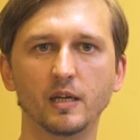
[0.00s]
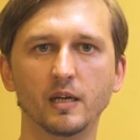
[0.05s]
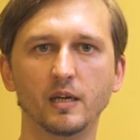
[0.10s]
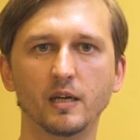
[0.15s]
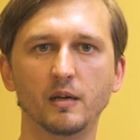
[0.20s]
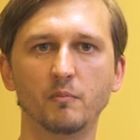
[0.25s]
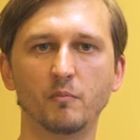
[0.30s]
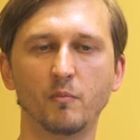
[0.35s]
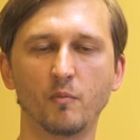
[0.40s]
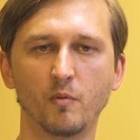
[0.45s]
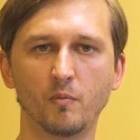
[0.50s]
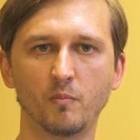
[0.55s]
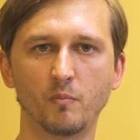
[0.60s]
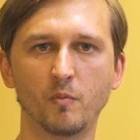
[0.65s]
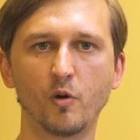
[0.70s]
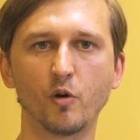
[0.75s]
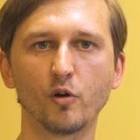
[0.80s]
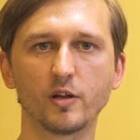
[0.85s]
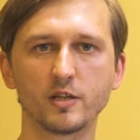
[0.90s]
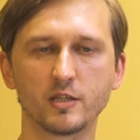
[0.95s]

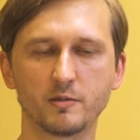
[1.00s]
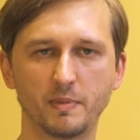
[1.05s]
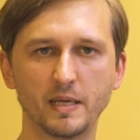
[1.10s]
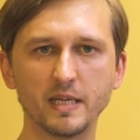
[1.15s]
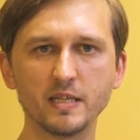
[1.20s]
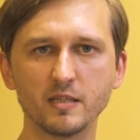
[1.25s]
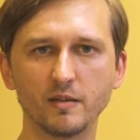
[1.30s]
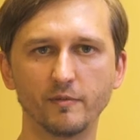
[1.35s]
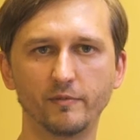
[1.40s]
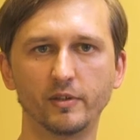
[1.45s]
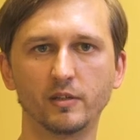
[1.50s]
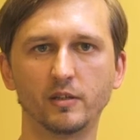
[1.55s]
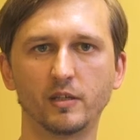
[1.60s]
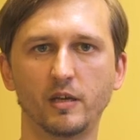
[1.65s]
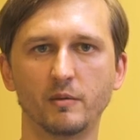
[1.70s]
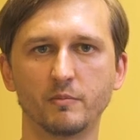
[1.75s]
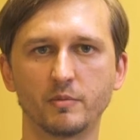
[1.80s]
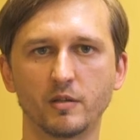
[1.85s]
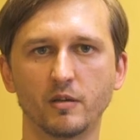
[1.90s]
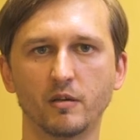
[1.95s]
more expensive in
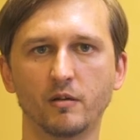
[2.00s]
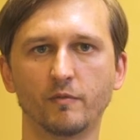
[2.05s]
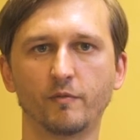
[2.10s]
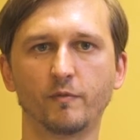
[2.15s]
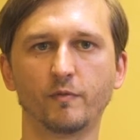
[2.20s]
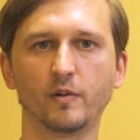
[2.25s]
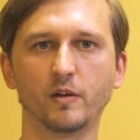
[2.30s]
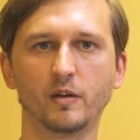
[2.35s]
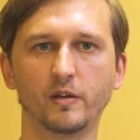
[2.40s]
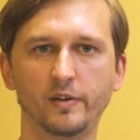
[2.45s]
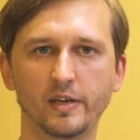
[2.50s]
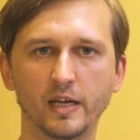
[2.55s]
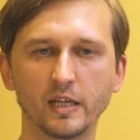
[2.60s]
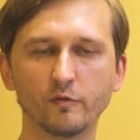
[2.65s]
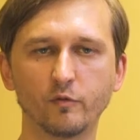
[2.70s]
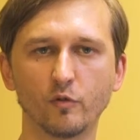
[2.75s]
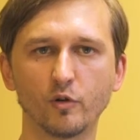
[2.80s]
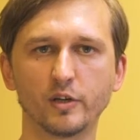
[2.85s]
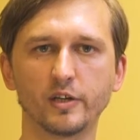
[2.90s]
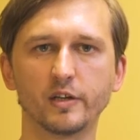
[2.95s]
terms of
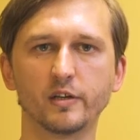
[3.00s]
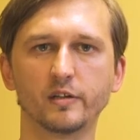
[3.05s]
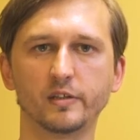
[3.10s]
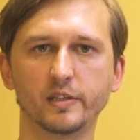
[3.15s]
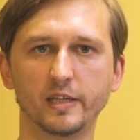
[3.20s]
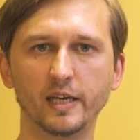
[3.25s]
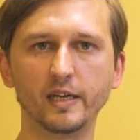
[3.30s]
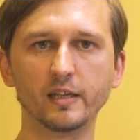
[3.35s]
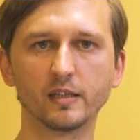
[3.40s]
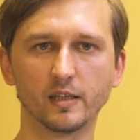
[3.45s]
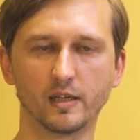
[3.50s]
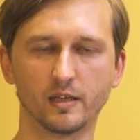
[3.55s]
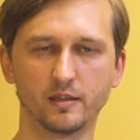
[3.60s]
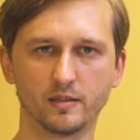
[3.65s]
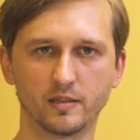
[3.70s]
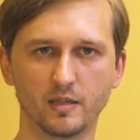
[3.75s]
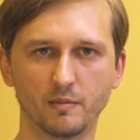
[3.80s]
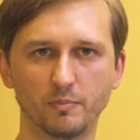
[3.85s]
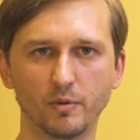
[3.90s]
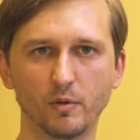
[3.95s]
networking, data
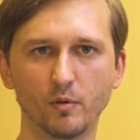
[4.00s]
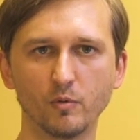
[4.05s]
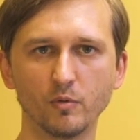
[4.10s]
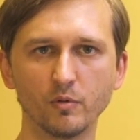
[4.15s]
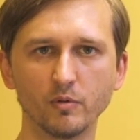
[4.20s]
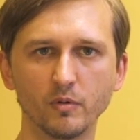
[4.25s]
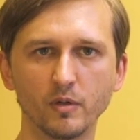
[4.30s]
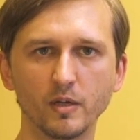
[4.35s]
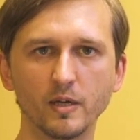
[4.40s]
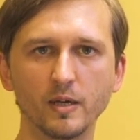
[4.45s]
and CPU